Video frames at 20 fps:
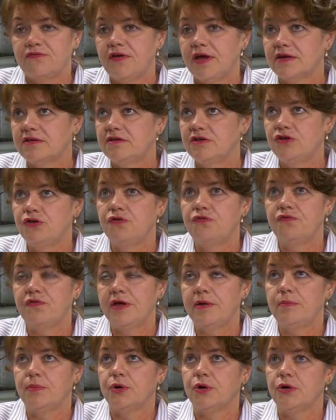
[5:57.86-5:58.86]
In fact, in
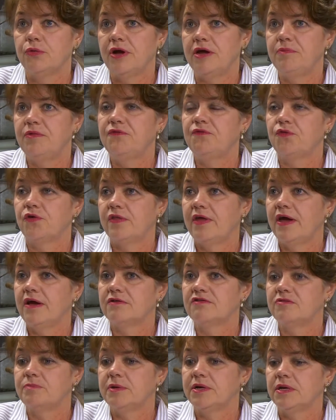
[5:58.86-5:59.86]
November, right before the
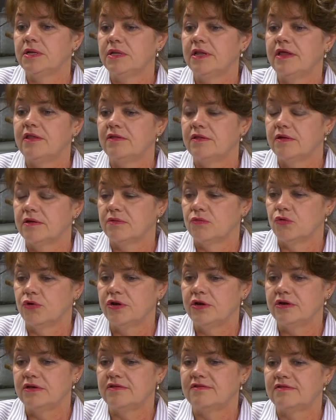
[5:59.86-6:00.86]
House bill and the
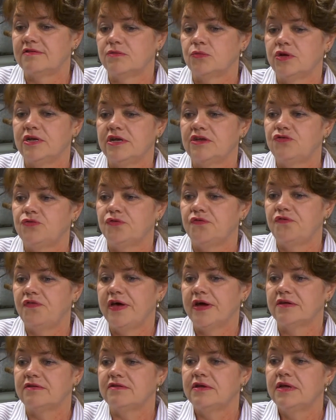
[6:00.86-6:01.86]
ordinance went into
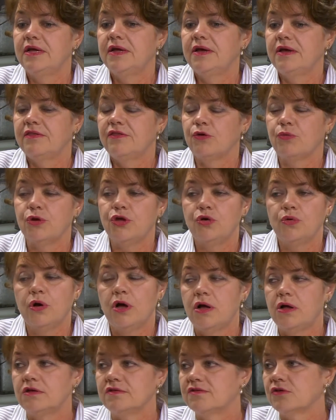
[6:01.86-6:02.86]
effect, there were
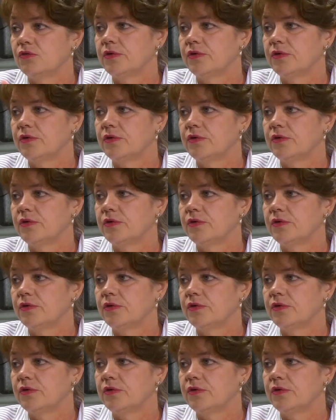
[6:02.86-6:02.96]
U-Hauls